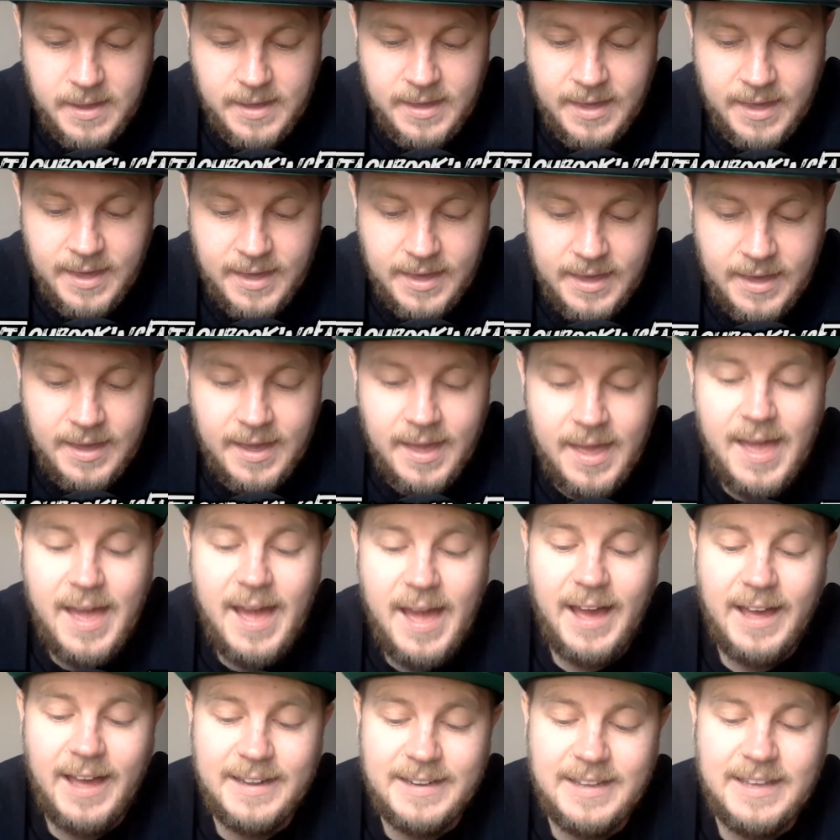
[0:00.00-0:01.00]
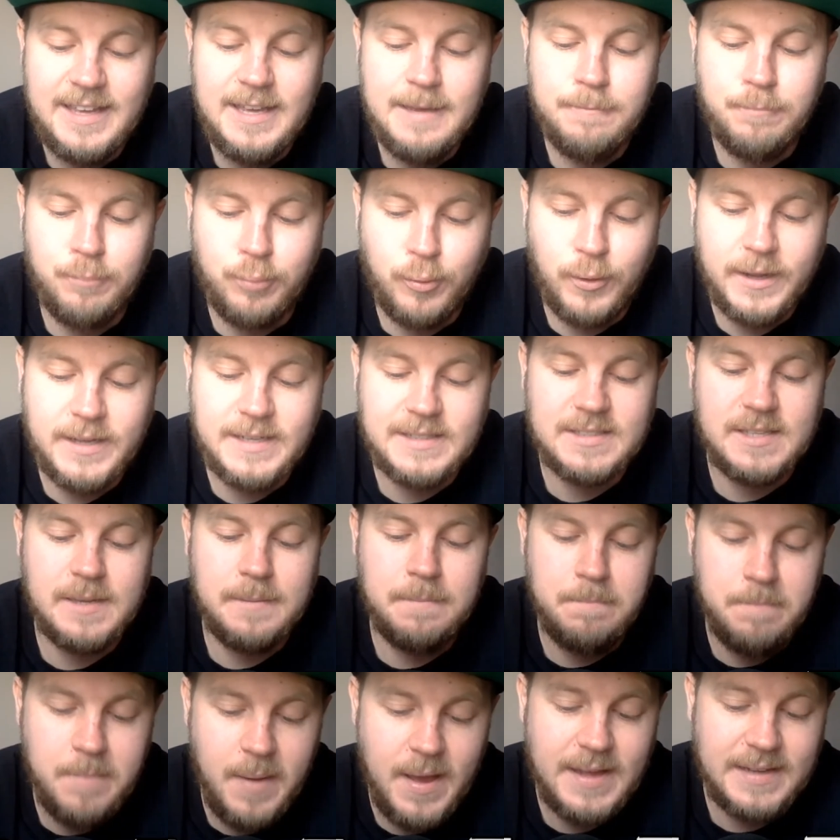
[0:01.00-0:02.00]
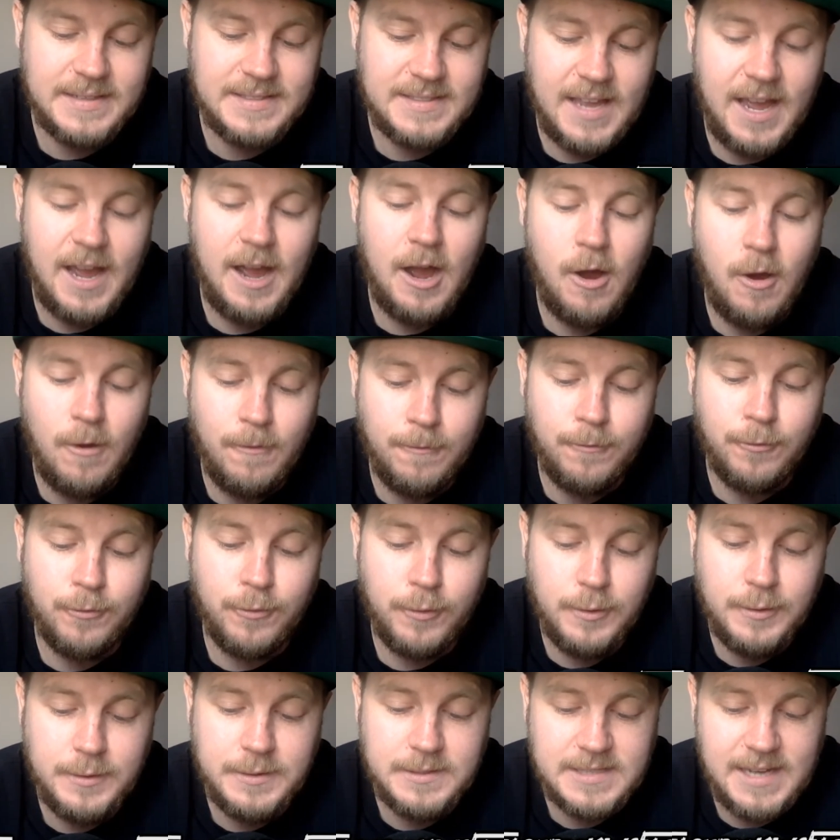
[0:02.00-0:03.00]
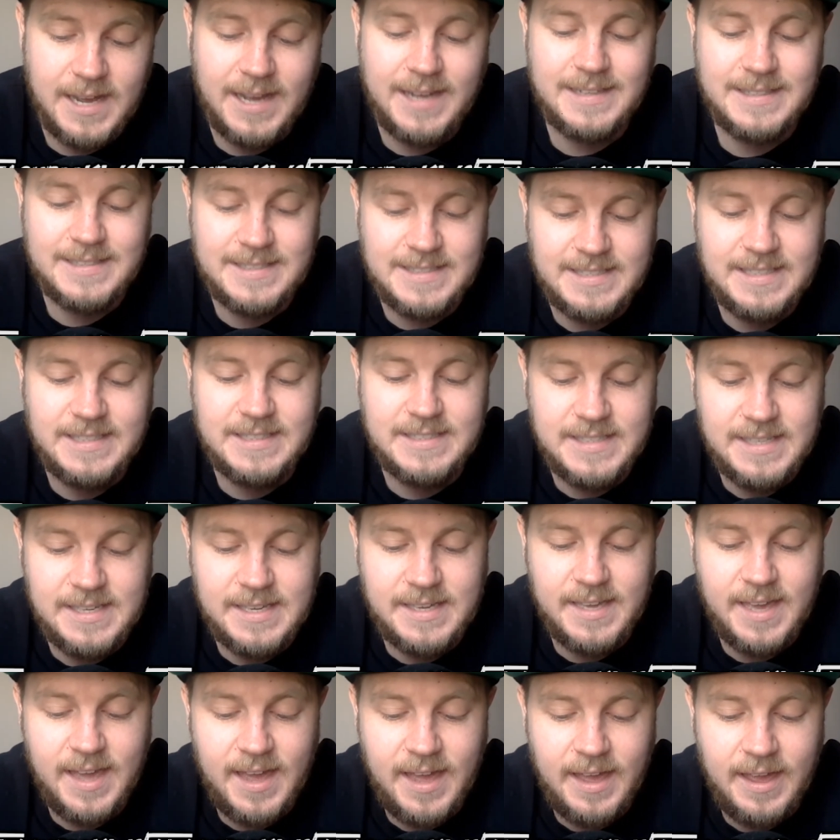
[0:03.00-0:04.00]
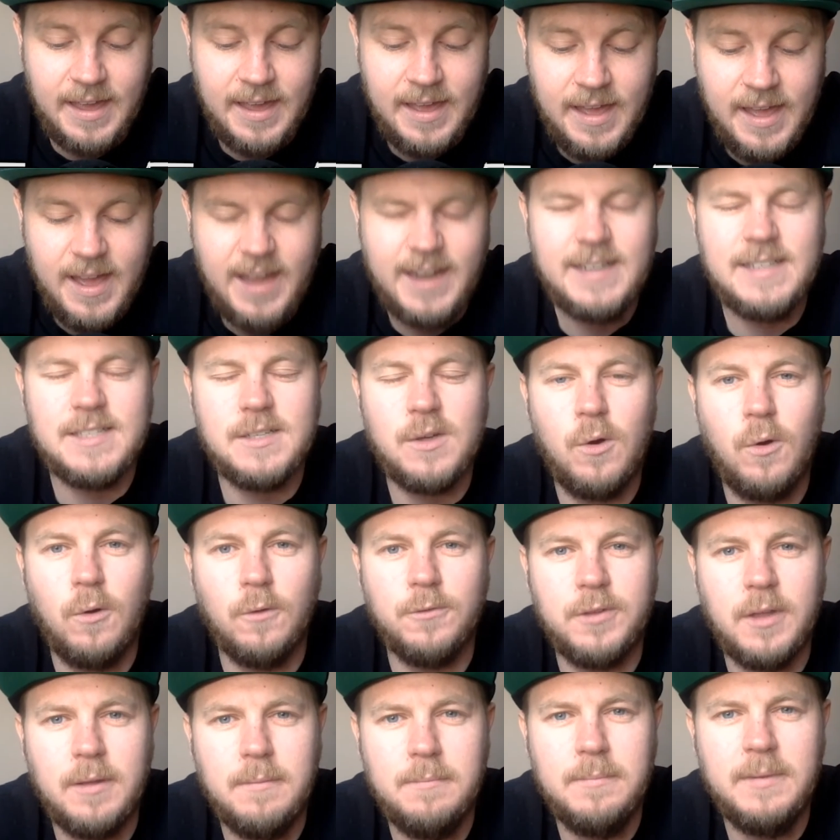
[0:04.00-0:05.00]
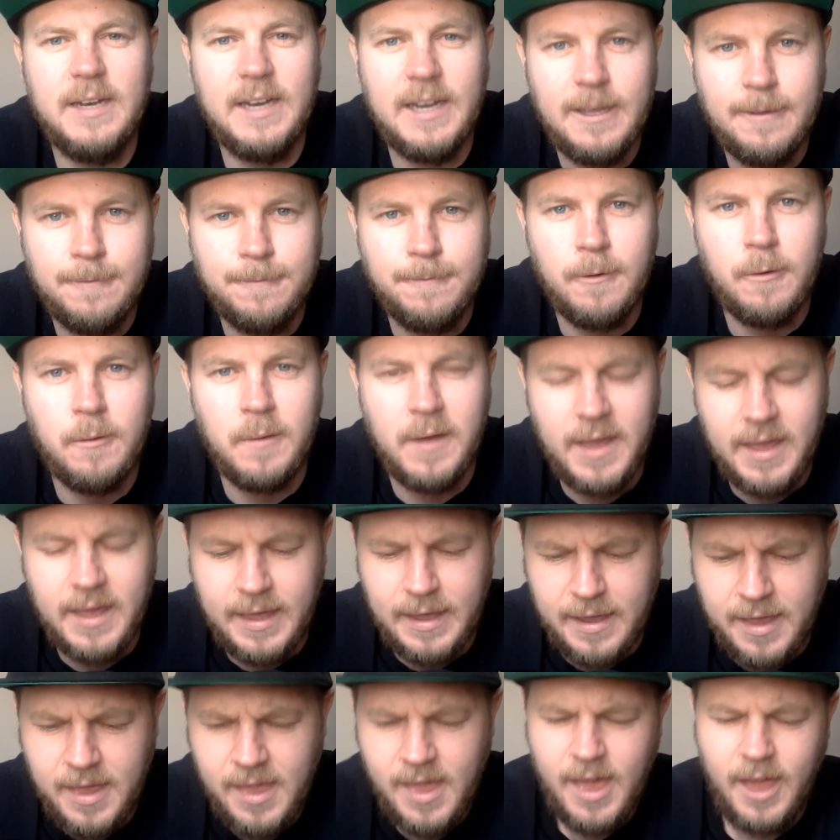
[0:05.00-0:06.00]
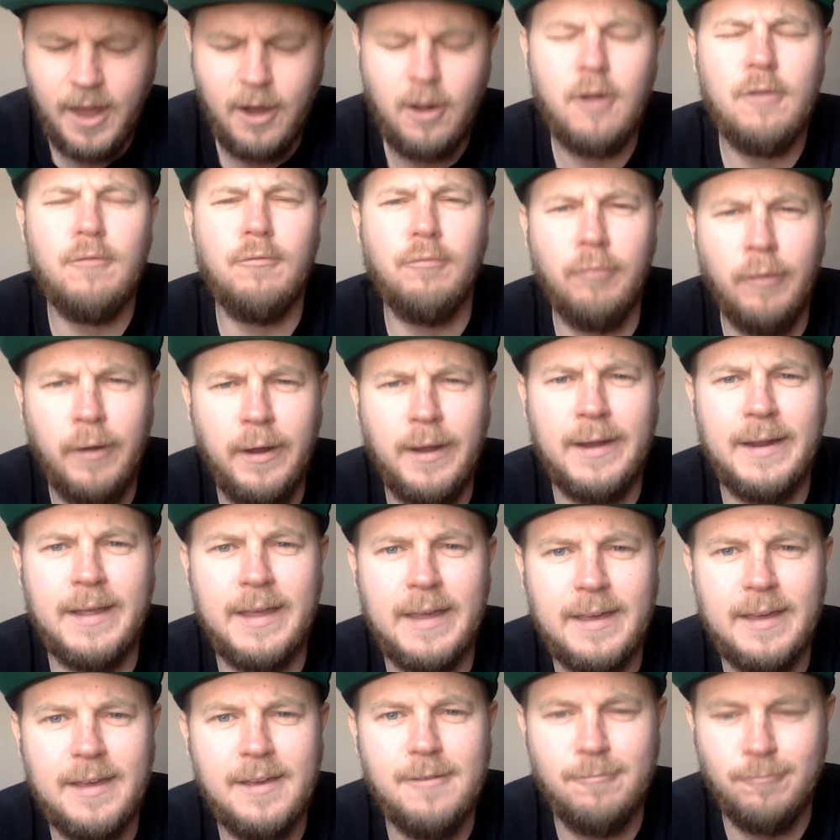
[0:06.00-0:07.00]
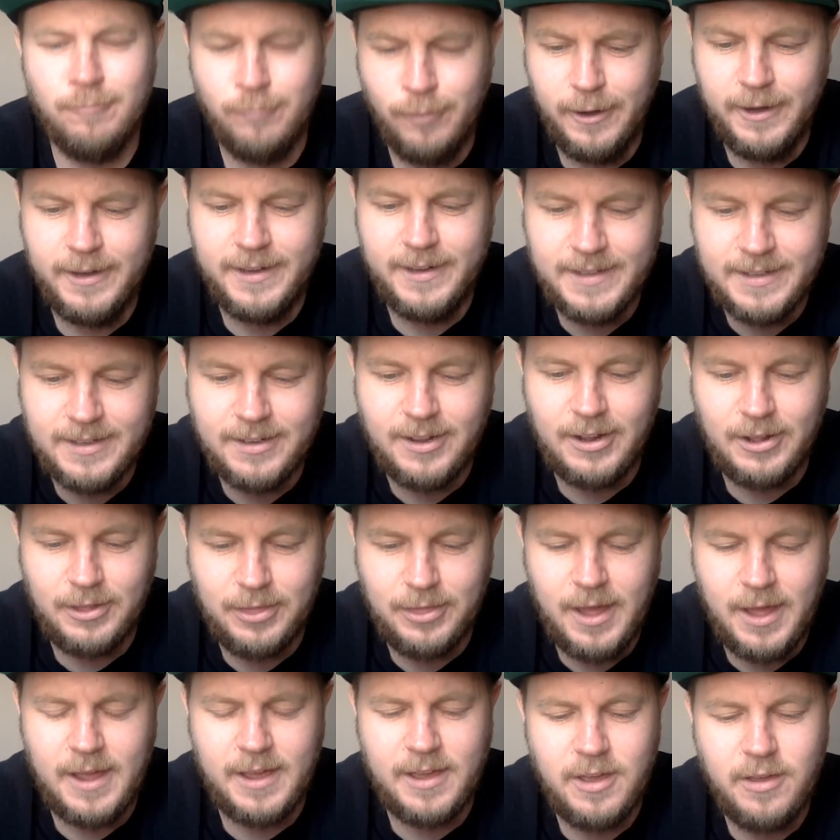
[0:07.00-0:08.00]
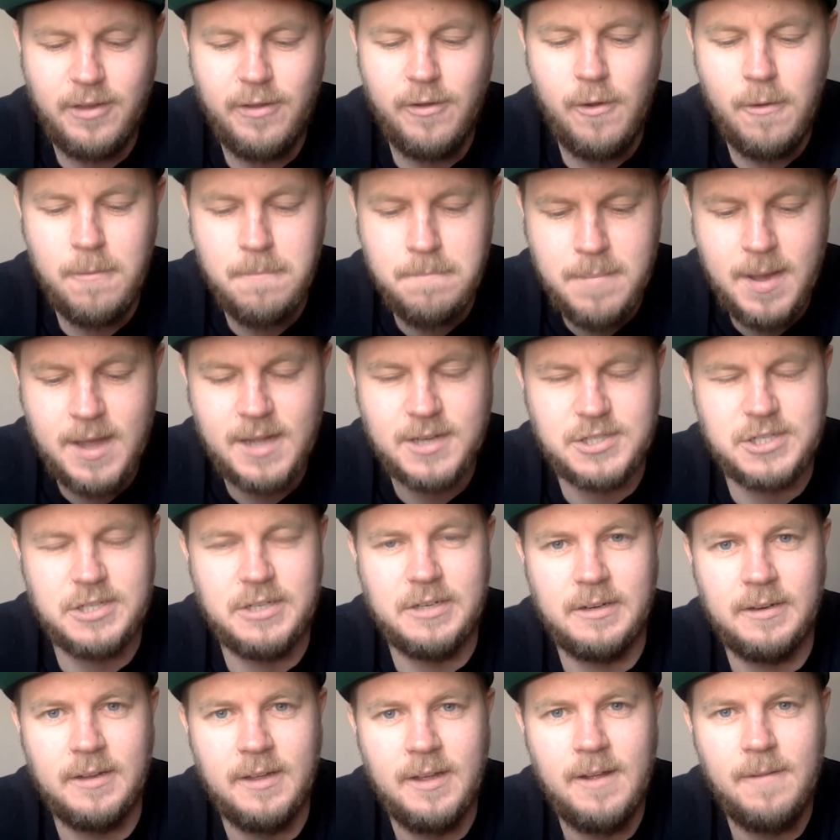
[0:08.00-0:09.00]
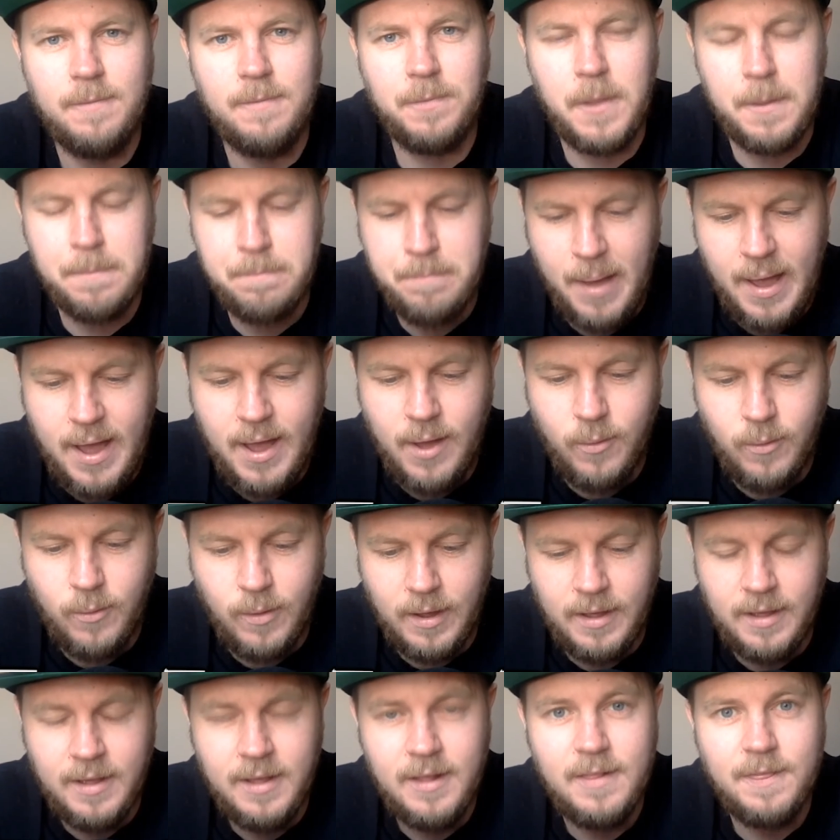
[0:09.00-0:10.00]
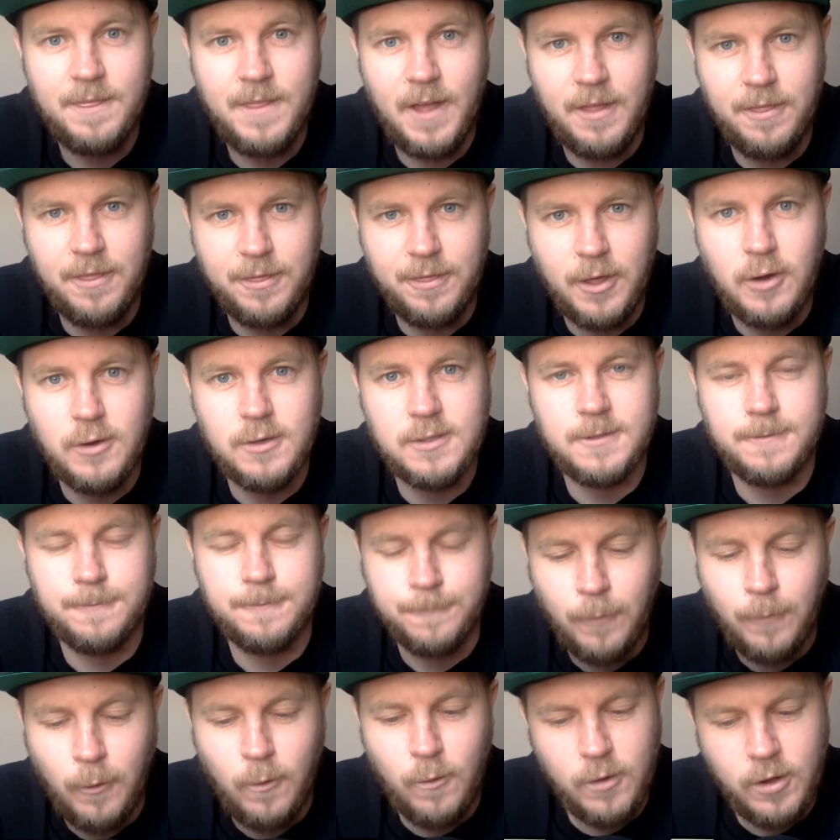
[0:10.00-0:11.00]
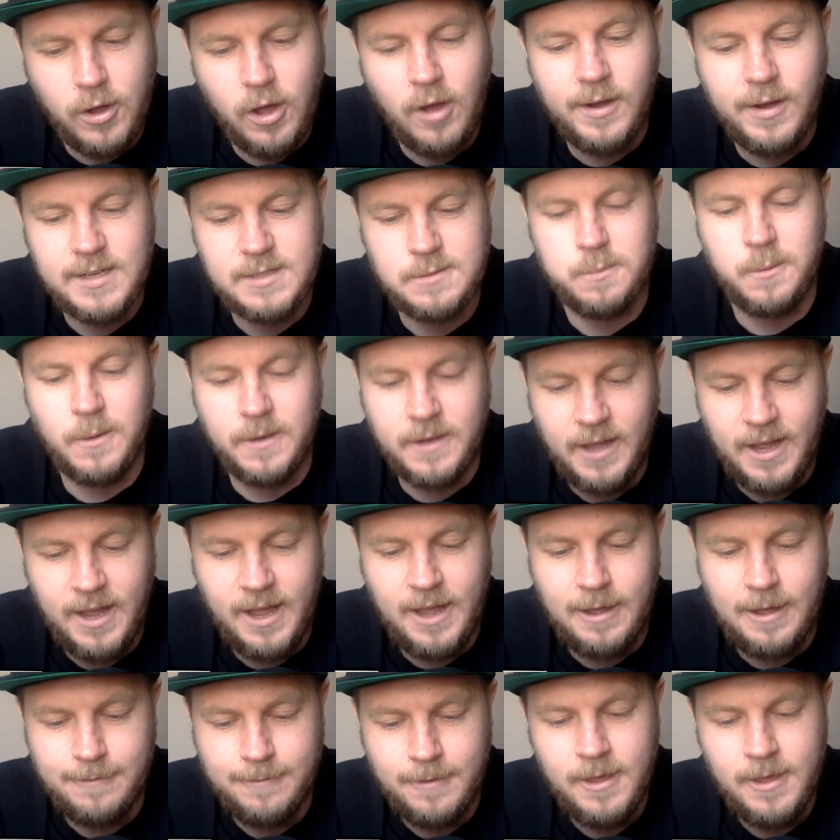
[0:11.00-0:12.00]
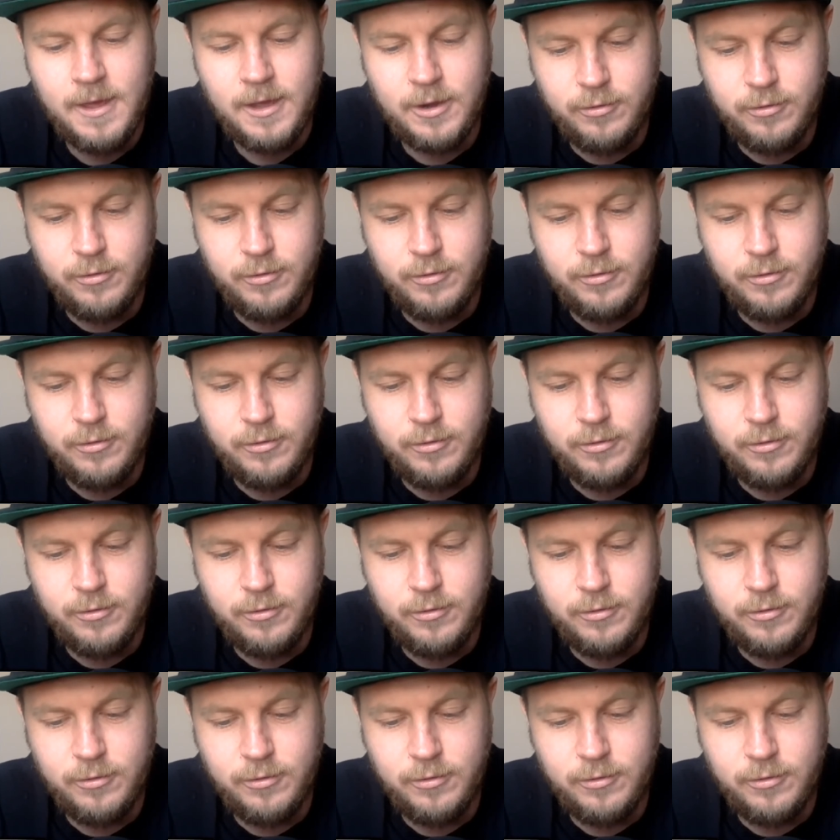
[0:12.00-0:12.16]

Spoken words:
E, and he brings the best out of Cruz and CCK, and he's called them Lethal Inc. And I really like that. Can you imagine the power that those 4 guys would have?